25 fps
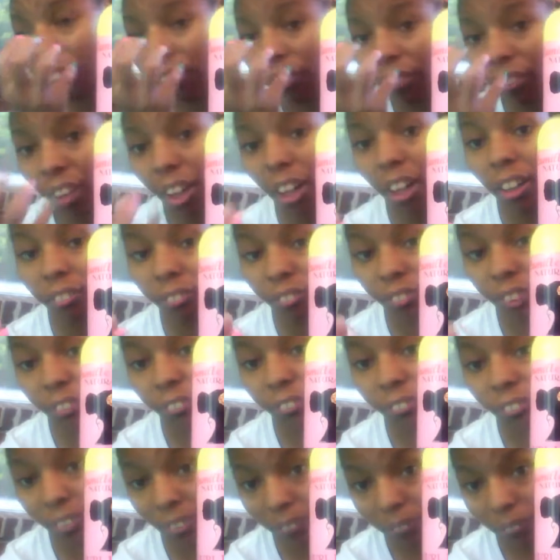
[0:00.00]
and soft and
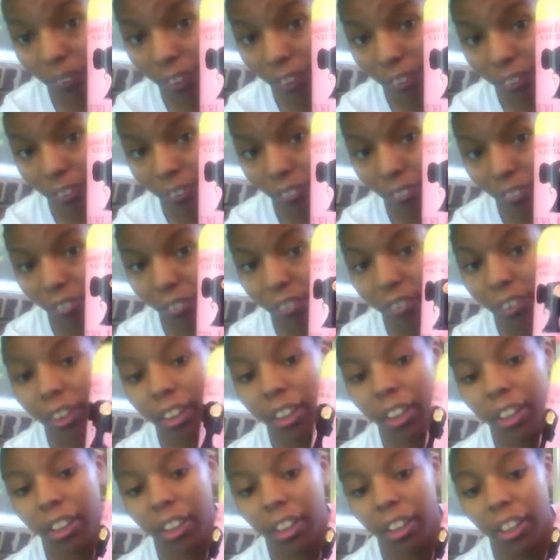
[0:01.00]
well balanced.
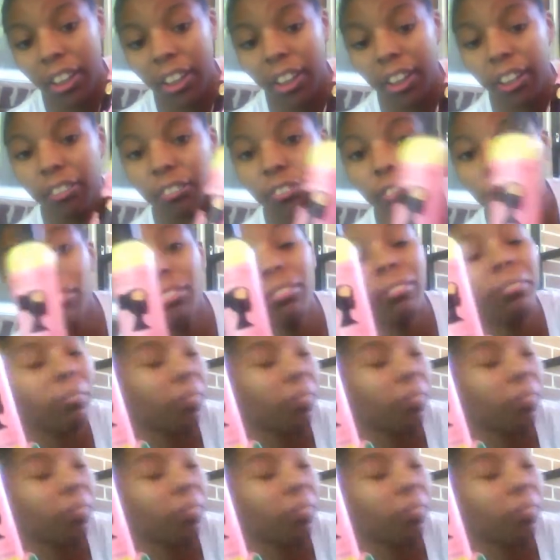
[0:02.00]
And you